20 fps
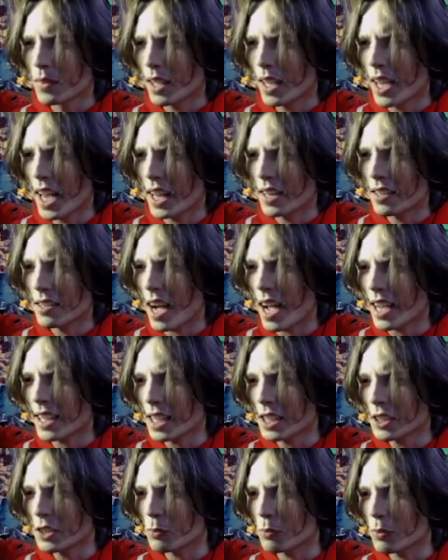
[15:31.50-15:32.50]
and I
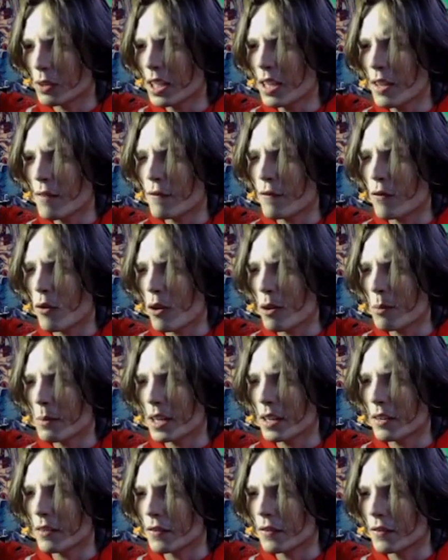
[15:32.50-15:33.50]
guess really
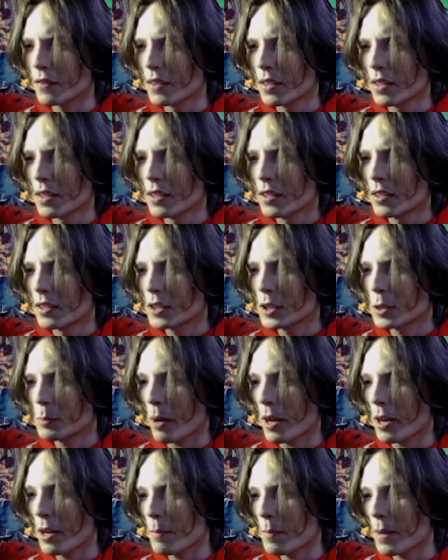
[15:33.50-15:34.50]
informative
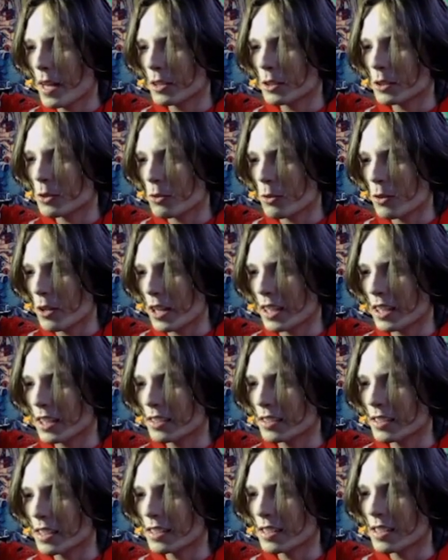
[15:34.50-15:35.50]
Spider-Man story
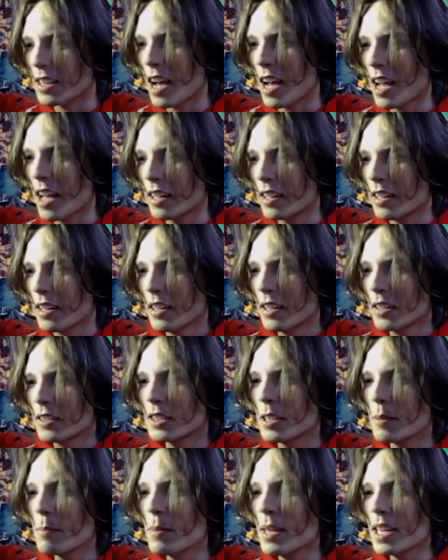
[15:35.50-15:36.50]
because it's not
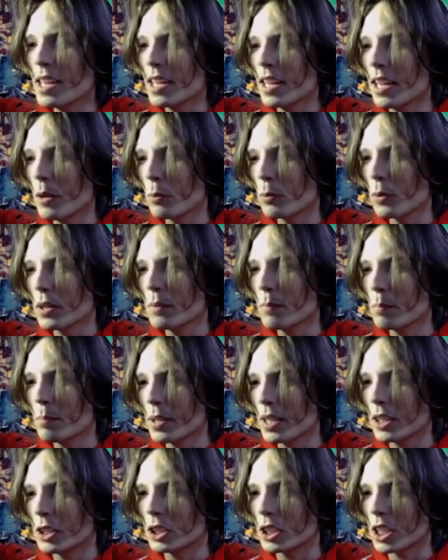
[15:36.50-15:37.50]
to me it wouldn't
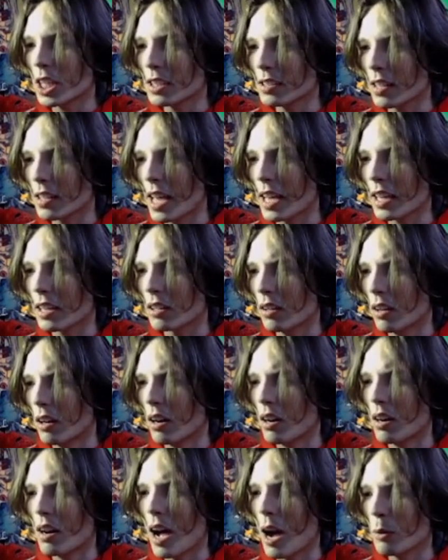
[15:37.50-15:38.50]
be just like
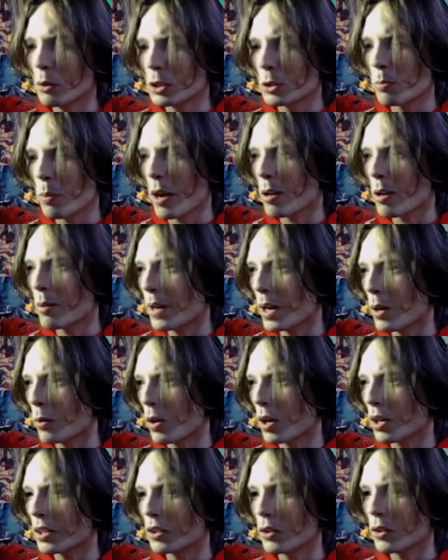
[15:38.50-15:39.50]
oh how would Spider-Man
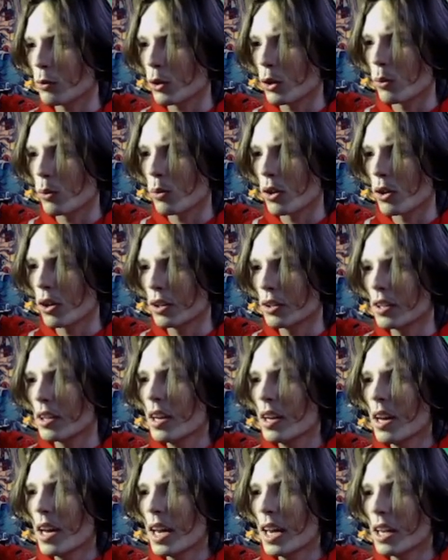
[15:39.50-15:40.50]
work in the real world.
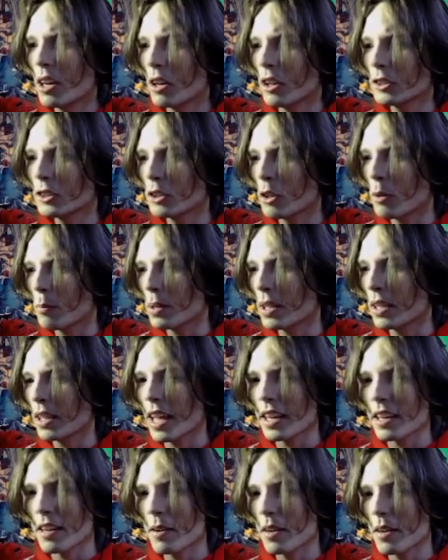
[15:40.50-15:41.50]
It'd also be
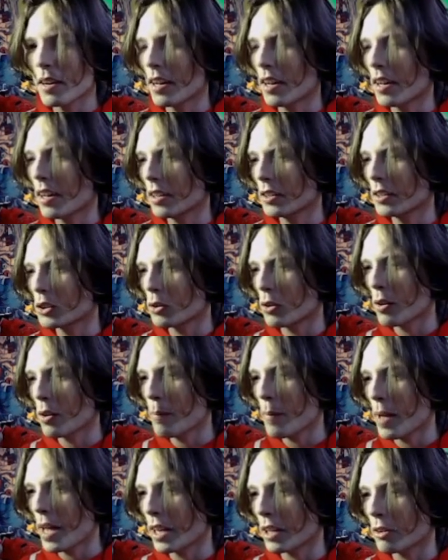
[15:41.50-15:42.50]
like a, a sort of
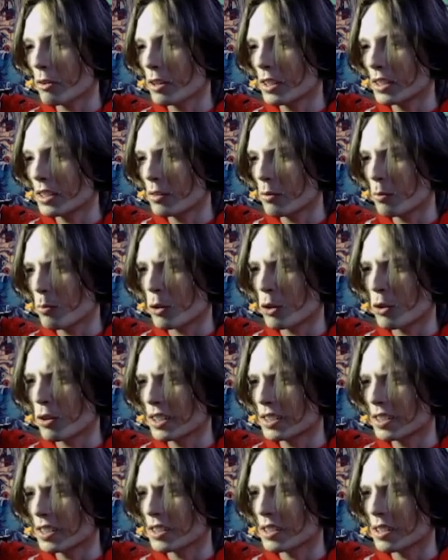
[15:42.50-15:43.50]
meta
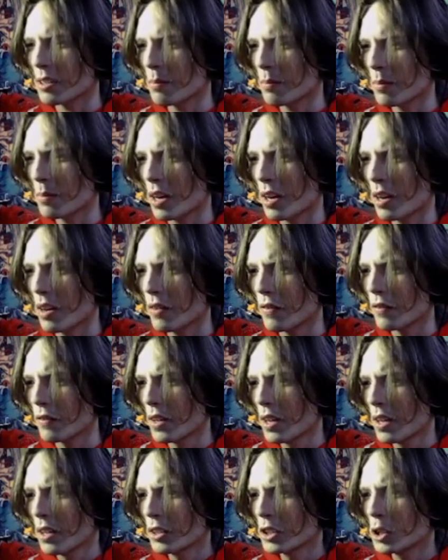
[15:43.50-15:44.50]
criticism of
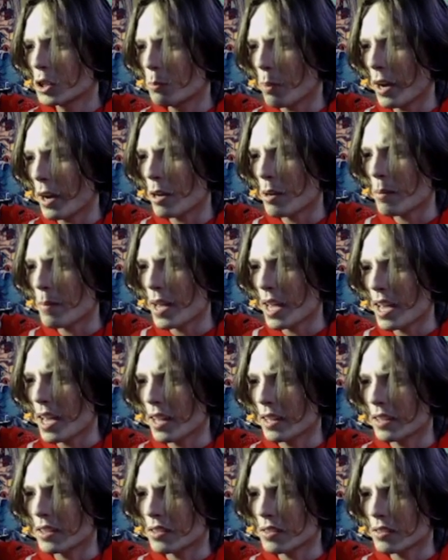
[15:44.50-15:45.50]

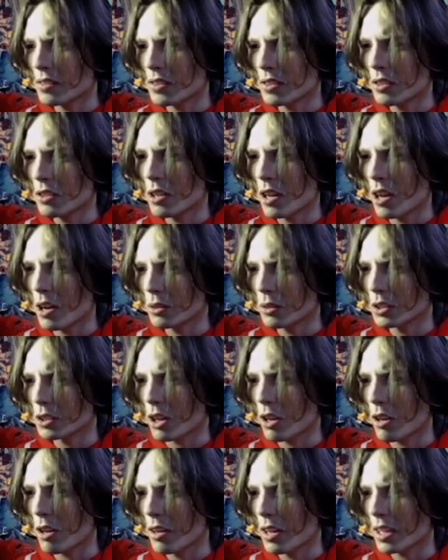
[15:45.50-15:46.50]
Spider-Man, you know,
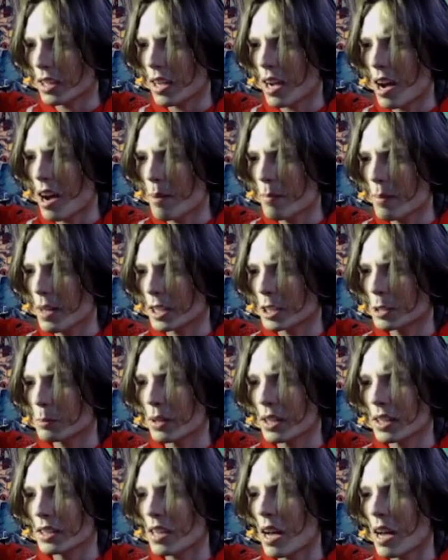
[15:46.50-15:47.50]
current comics
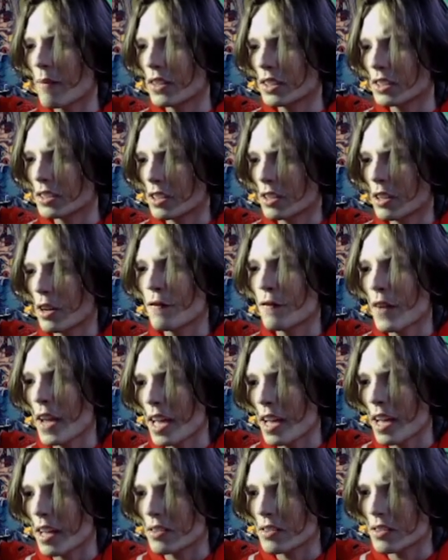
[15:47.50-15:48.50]
because obviously they're
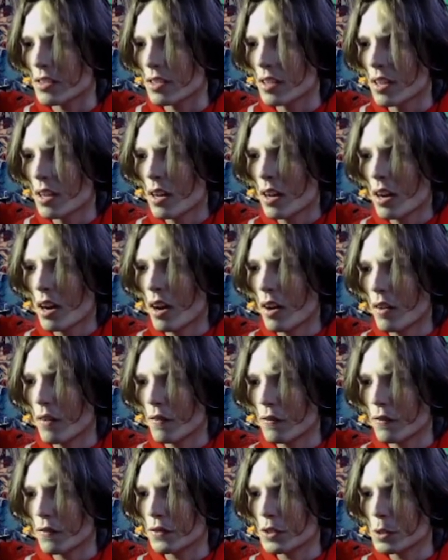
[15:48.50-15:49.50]
fans
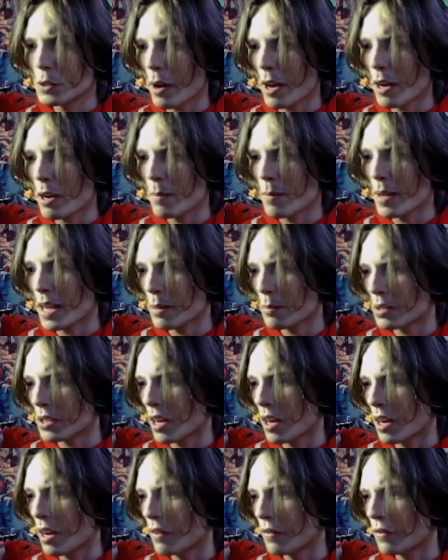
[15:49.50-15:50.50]
of Spider-Man
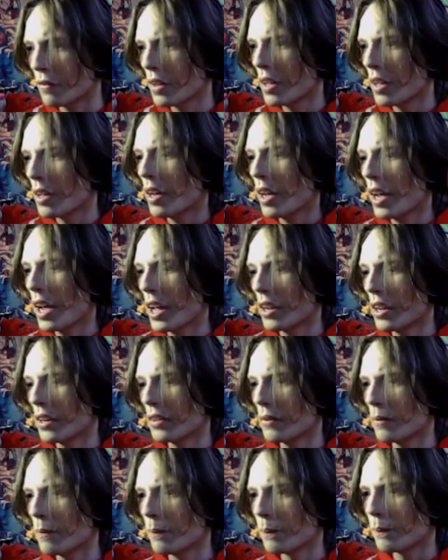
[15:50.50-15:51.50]
himself
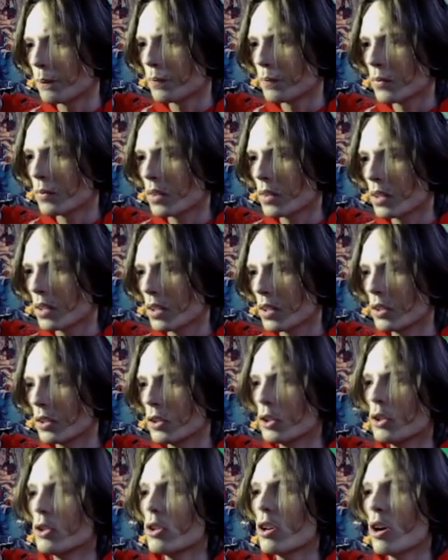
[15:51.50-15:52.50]
and you
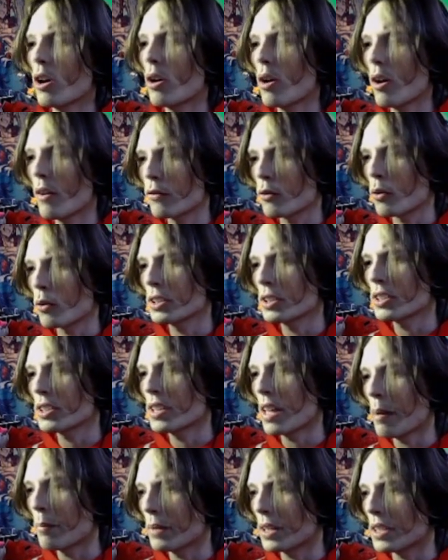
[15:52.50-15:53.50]
know, of course that means they
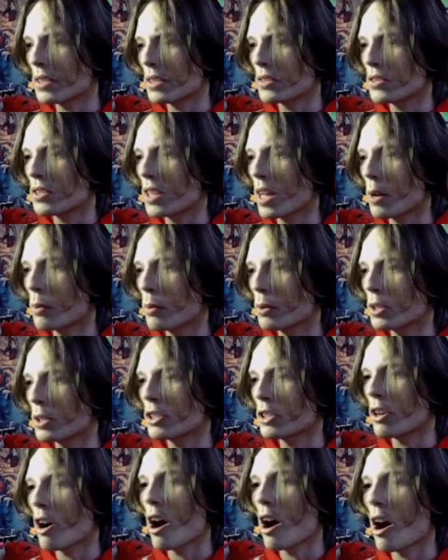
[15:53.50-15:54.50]
would talk about
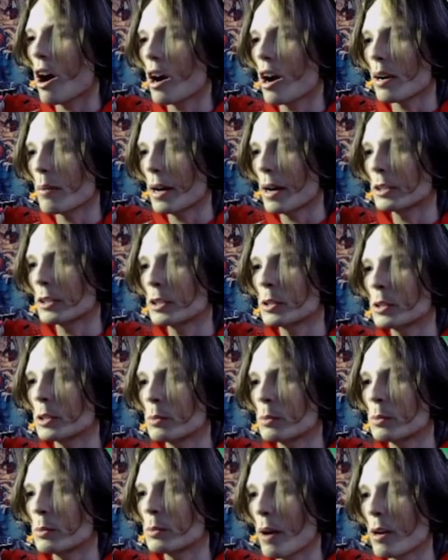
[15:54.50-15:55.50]
Spider-Man
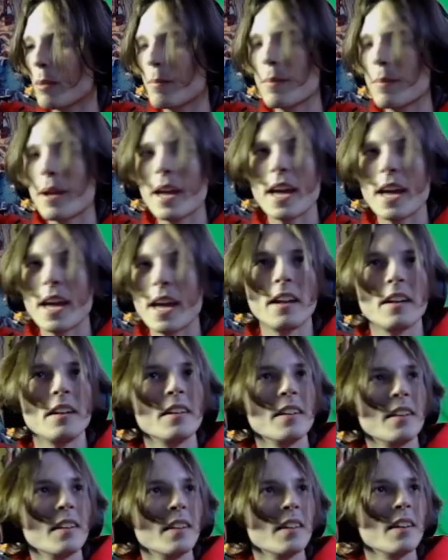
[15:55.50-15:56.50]
in the book
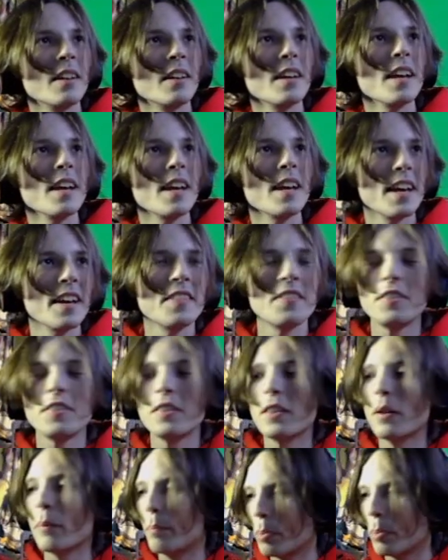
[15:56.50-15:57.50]
as things are being
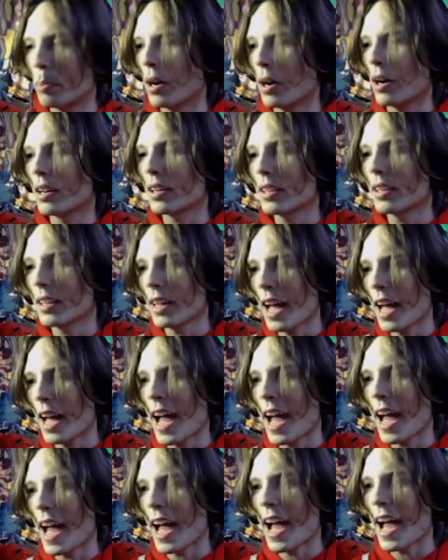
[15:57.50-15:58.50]
released. Of course this is how I
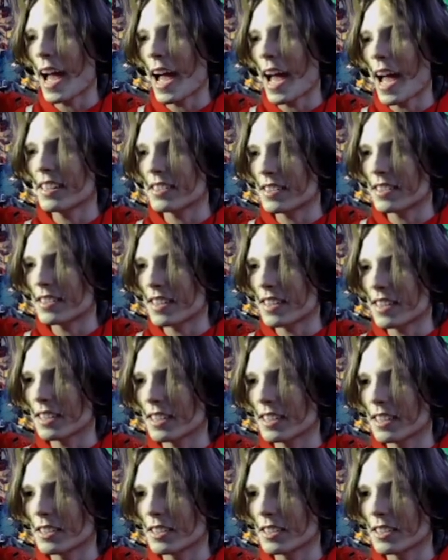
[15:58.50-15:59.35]
planned it to be